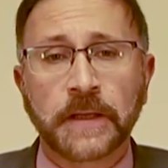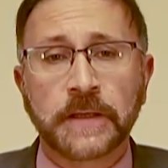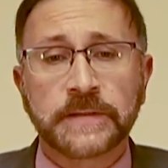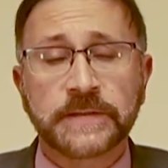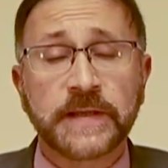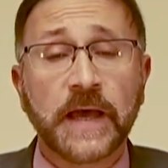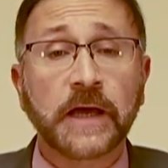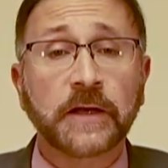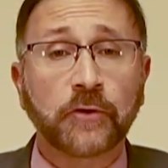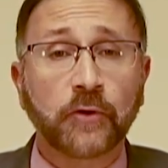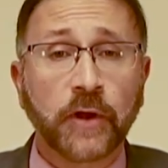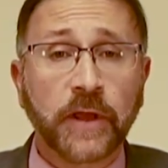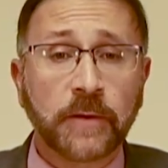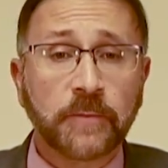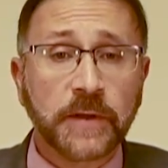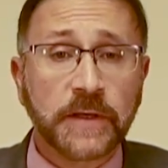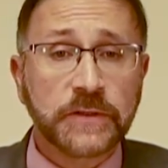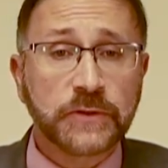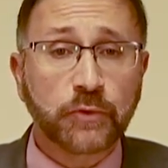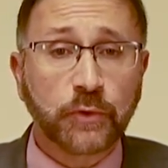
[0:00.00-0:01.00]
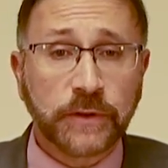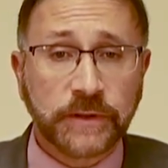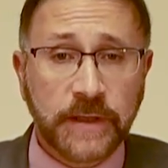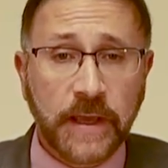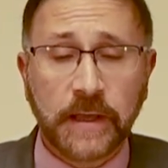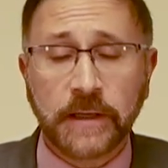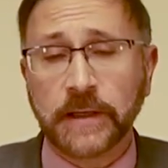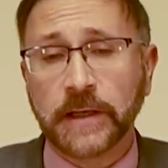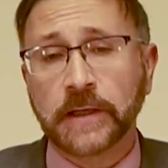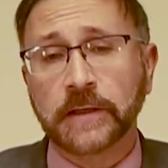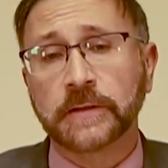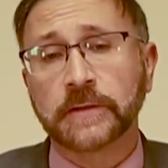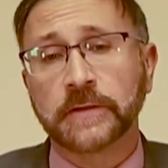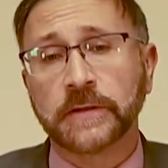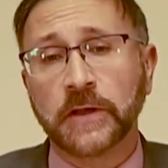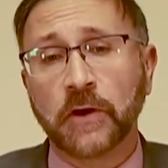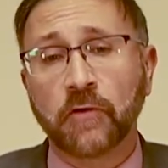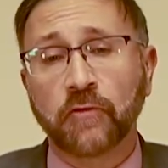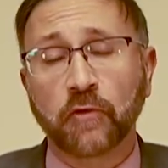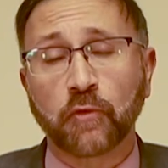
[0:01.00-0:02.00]
Saudi Arabia is retaining
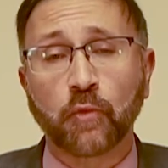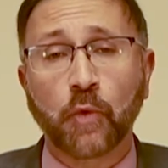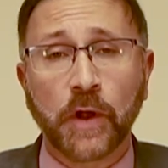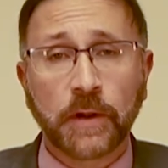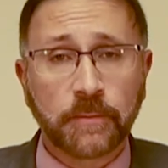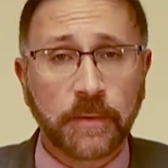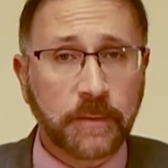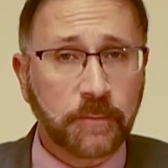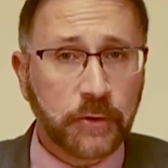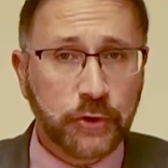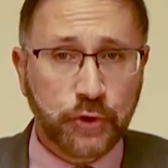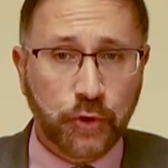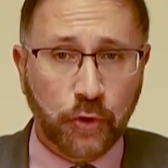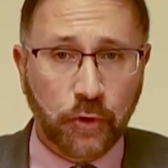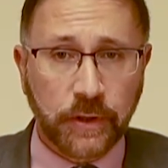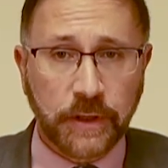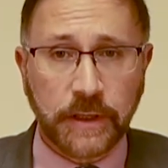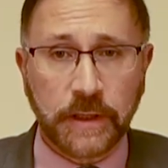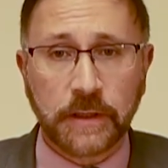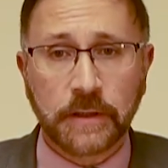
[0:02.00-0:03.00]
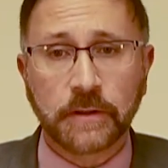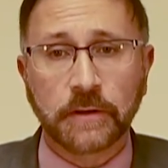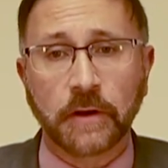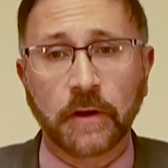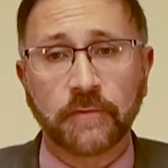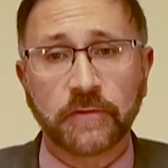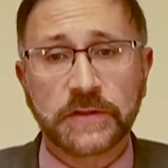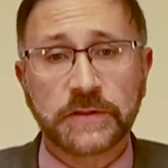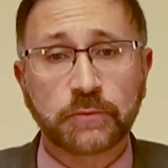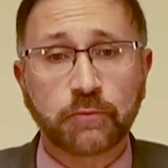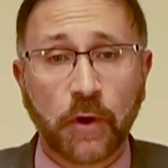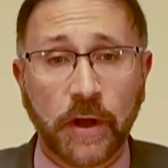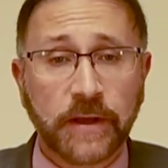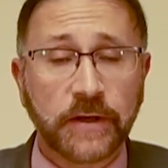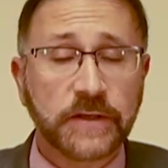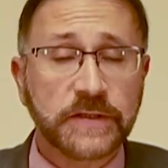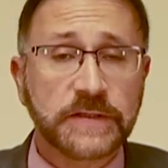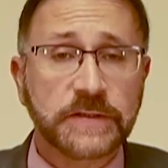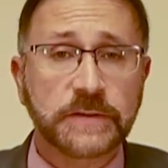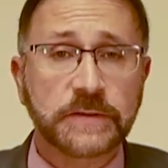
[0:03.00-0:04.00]
the overwhelming majority of its
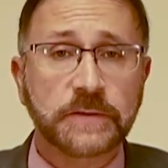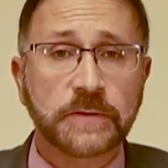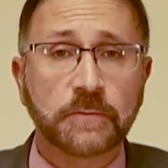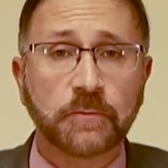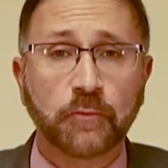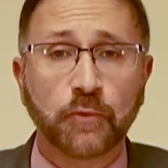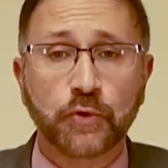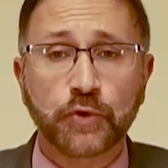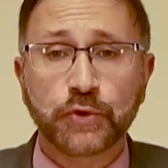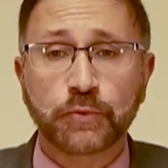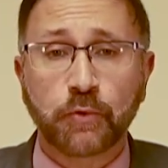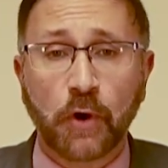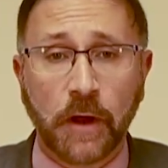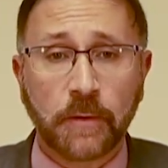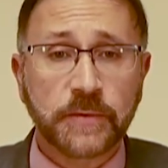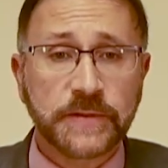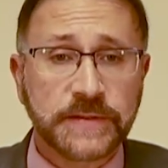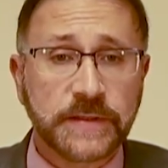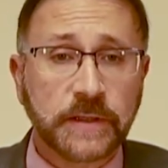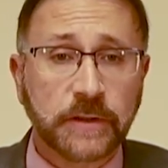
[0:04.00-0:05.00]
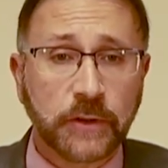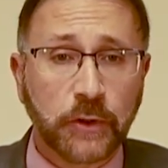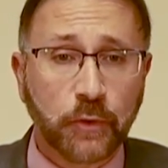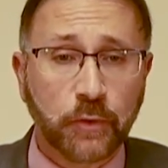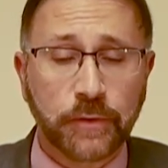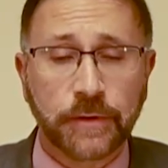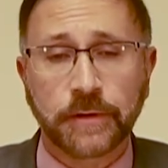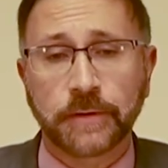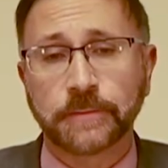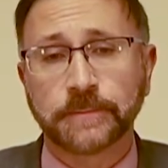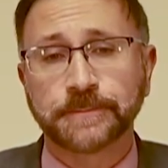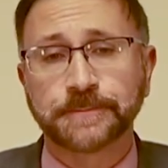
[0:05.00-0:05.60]
brightest, most promising youth.